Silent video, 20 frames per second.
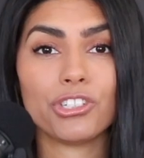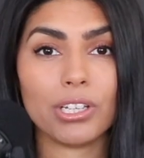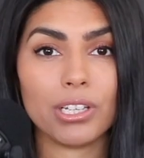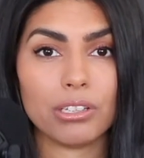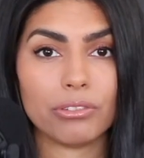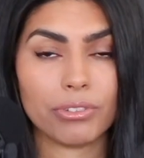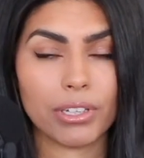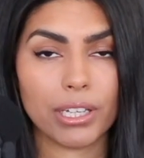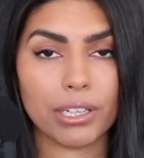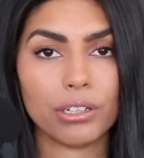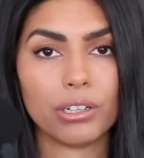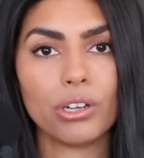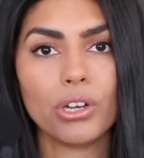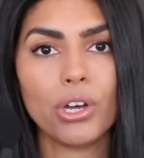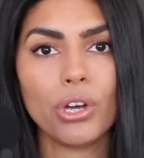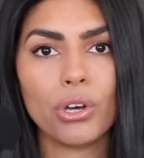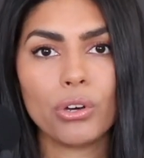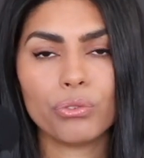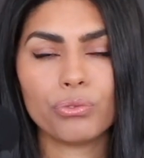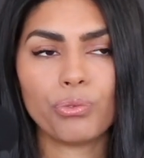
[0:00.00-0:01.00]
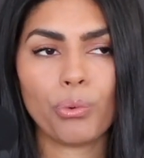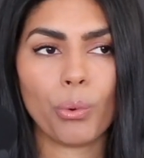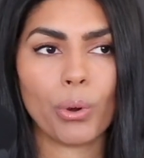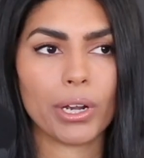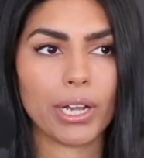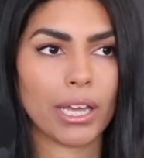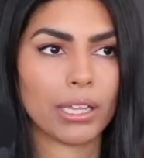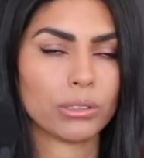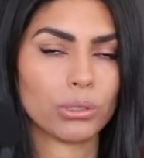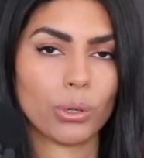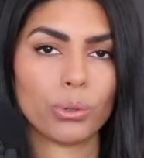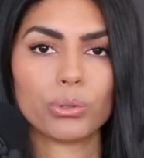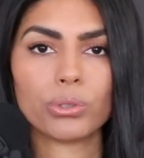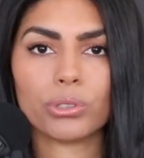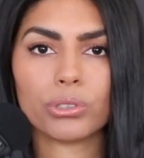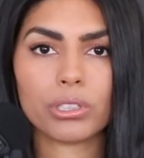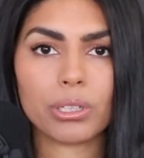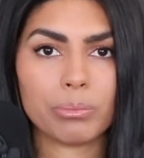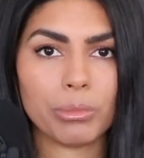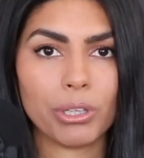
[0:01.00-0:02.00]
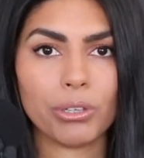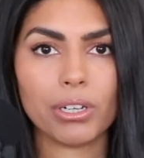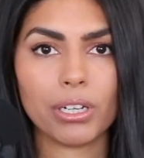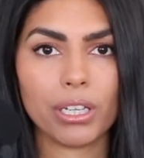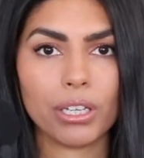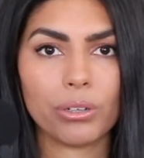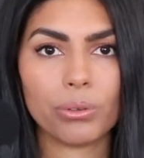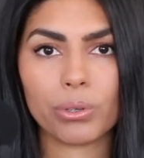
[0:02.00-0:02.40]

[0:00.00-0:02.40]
even for a local community